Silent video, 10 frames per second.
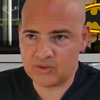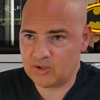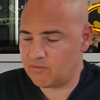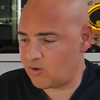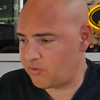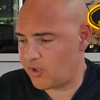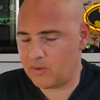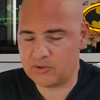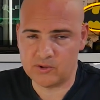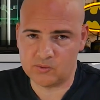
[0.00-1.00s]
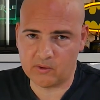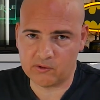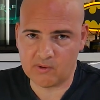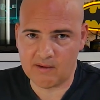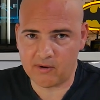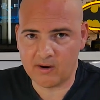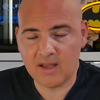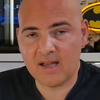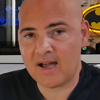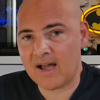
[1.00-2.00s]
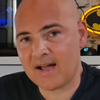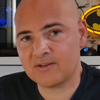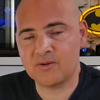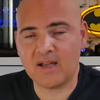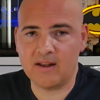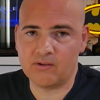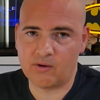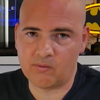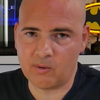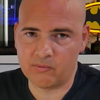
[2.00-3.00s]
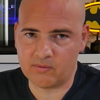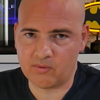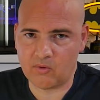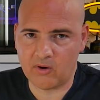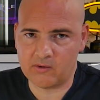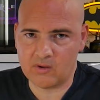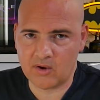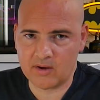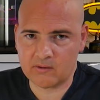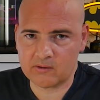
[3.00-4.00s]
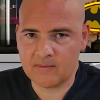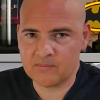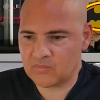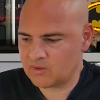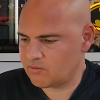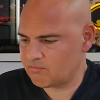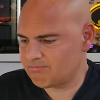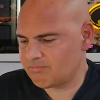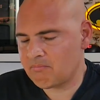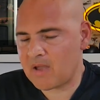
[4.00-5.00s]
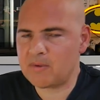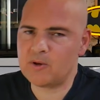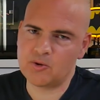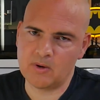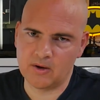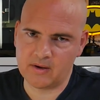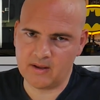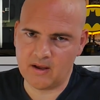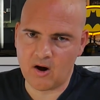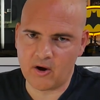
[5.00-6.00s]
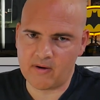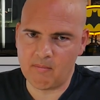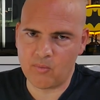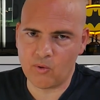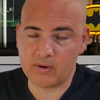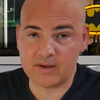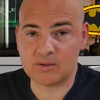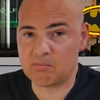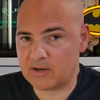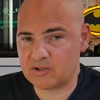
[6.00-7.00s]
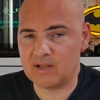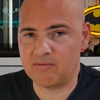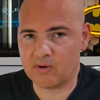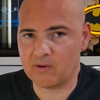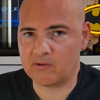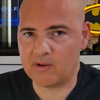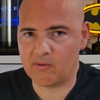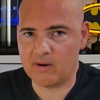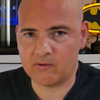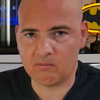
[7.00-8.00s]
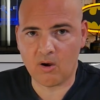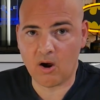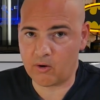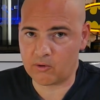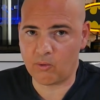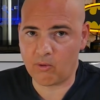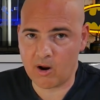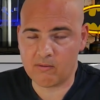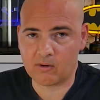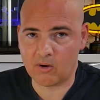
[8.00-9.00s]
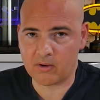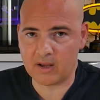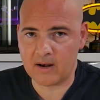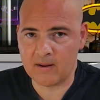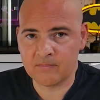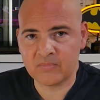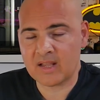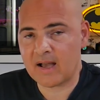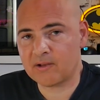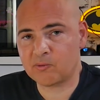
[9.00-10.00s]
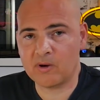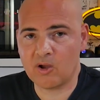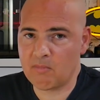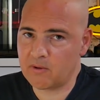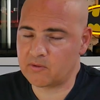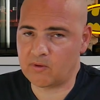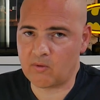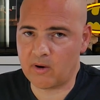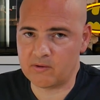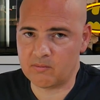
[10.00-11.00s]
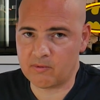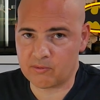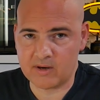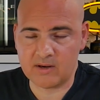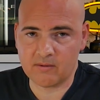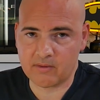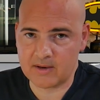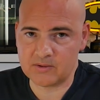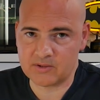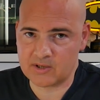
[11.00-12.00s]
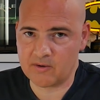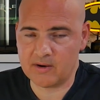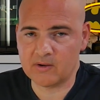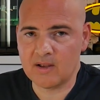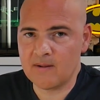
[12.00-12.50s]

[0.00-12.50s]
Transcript: you've got no issues whatsoever. As you get into the realms of the Ryzen 9s, maybe you should be looking at a higher end board, especially if you're considering some hardcore overclocking. As we know, most of the Ryzen 3000 series,